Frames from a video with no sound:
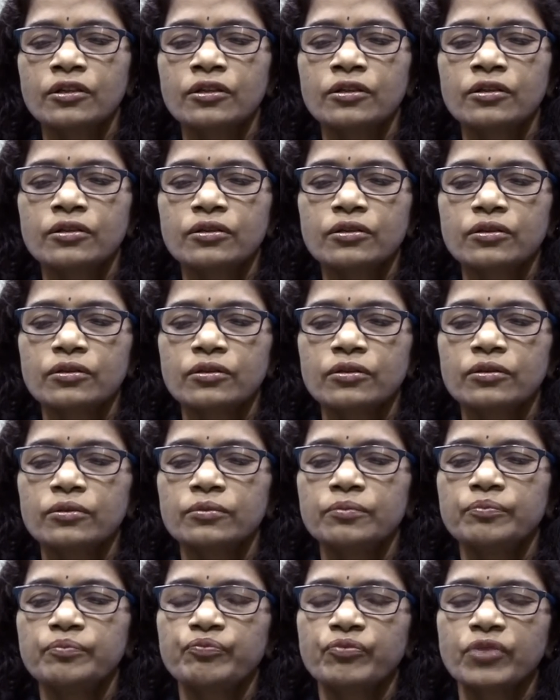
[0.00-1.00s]

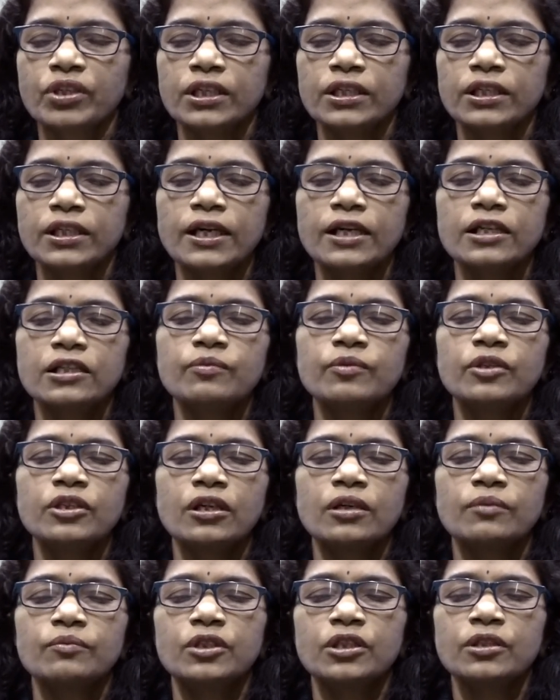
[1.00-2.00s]
So it has been
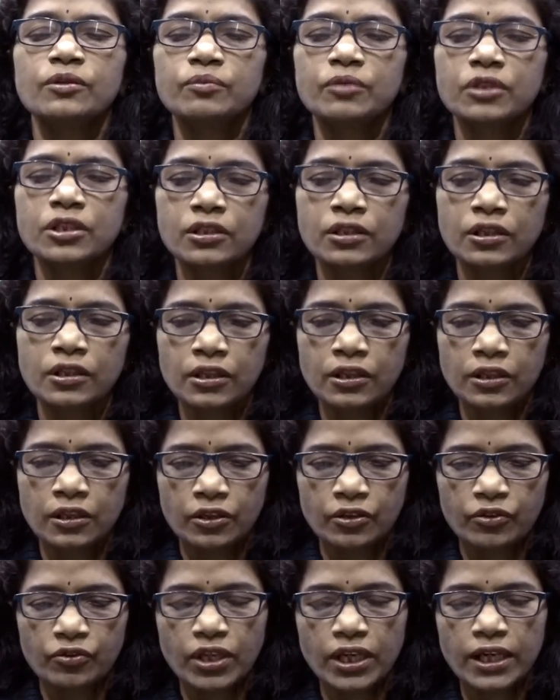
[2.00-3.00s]
observed
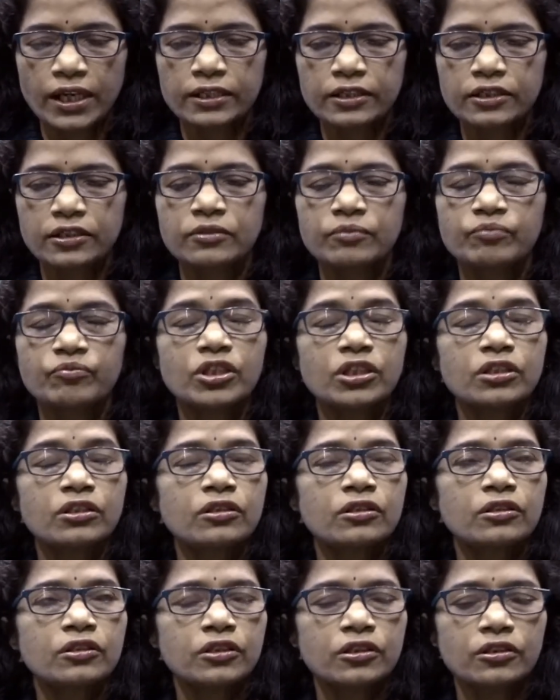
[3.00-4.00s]
that in
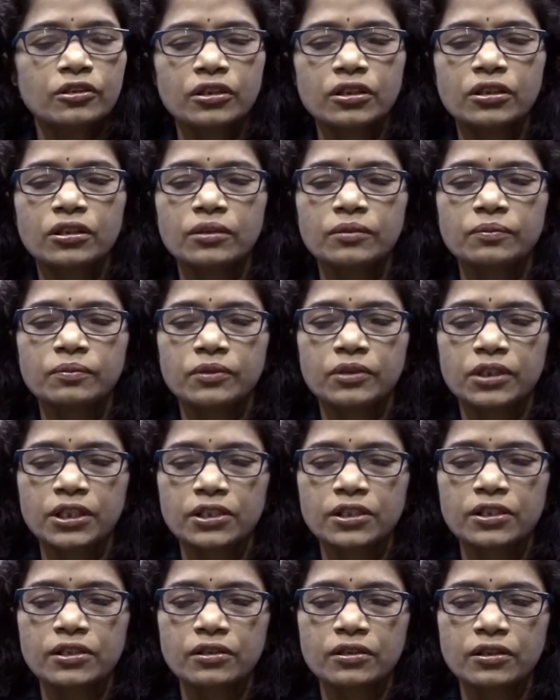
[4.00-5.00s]
the theory of
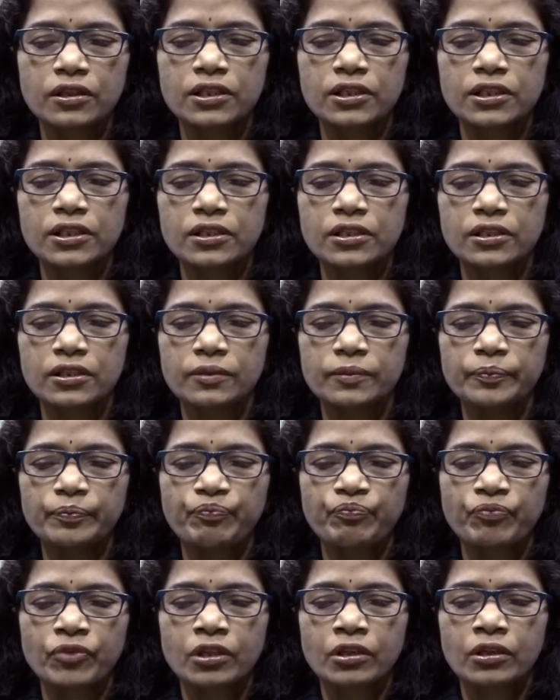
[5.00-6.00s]
disease
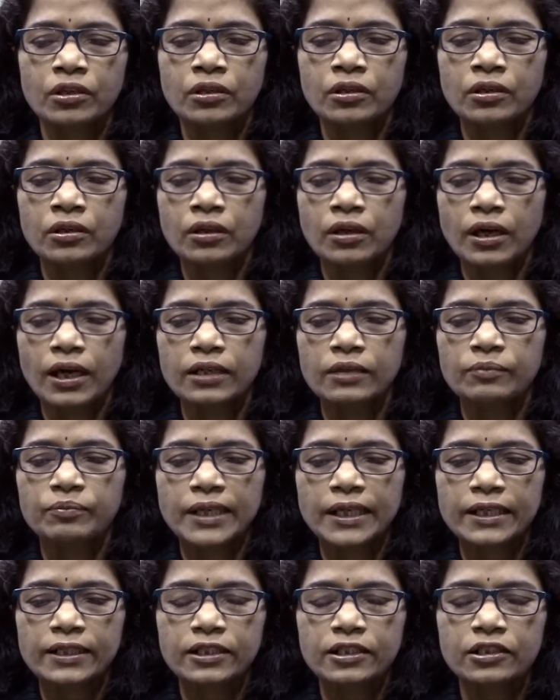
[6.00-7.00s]
causation and
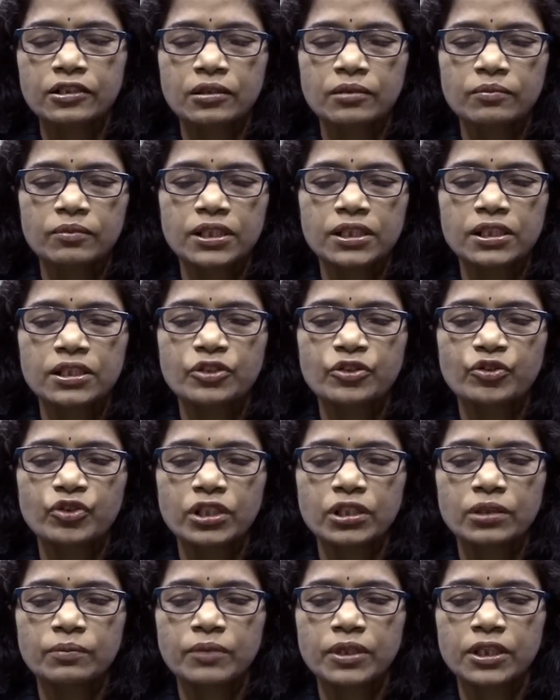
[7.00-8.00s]
practice of disease
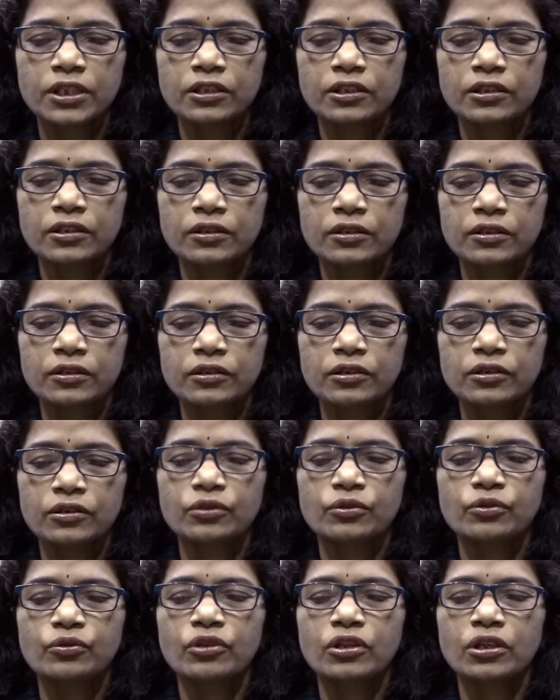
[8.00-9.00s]
treatment, the
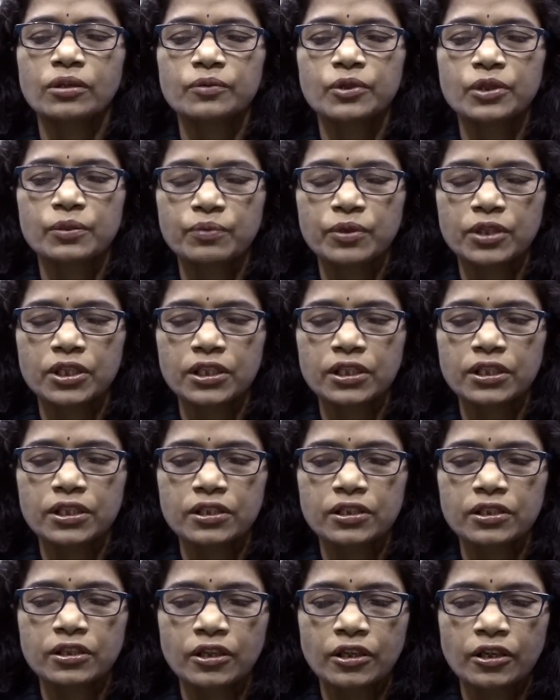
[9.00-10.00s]
role of
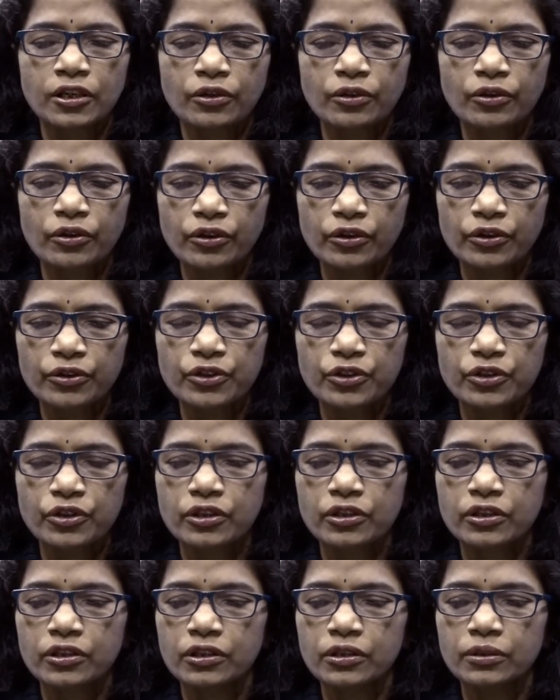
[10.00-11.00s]
spirits,
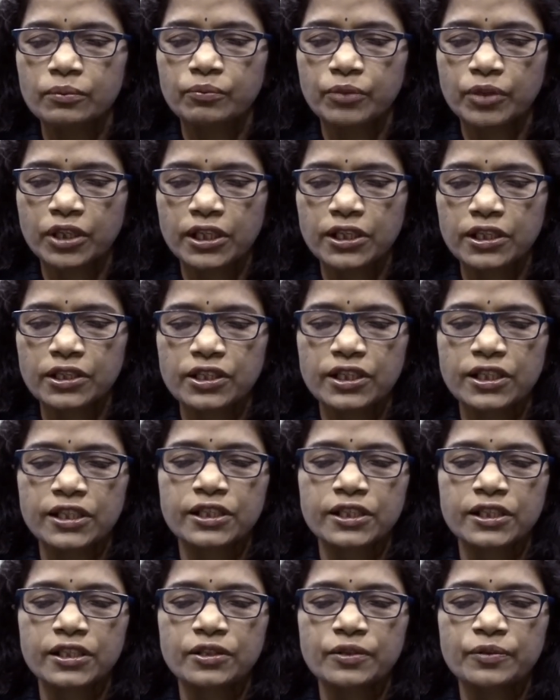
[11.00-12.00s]
ghosts, village
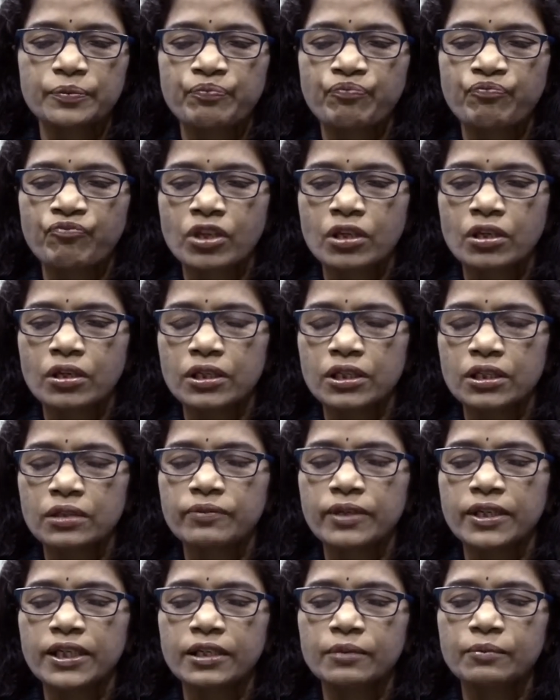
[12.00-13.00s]
deities is
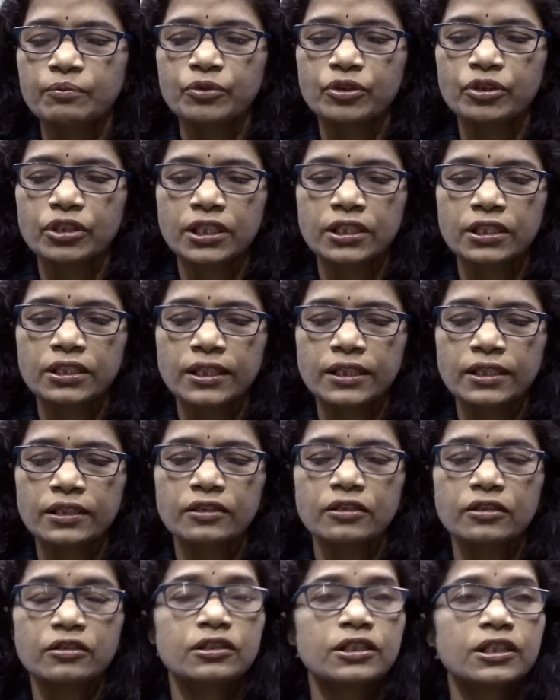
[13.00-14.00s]
very important, that
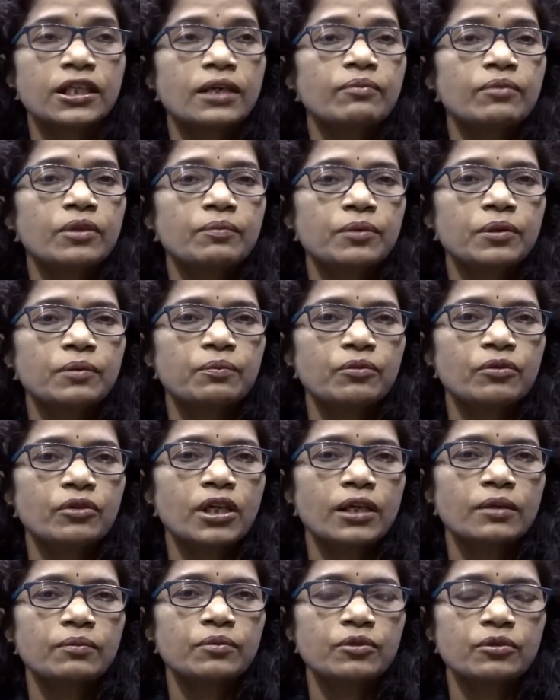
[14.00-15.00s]
the tribal people
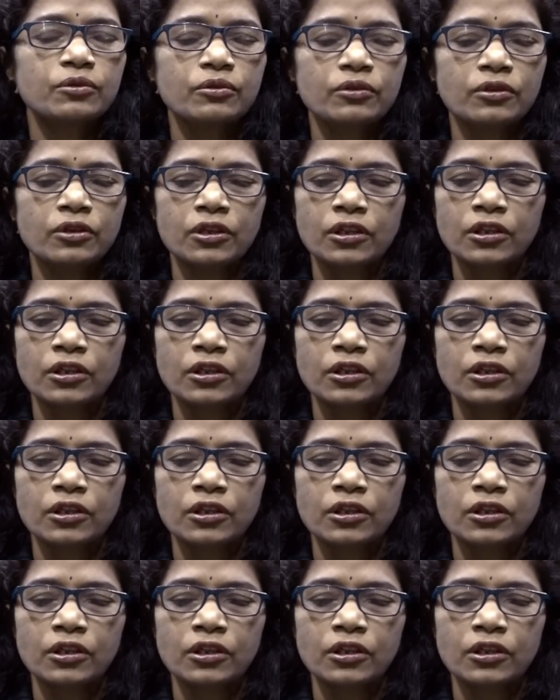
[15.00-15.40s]
have to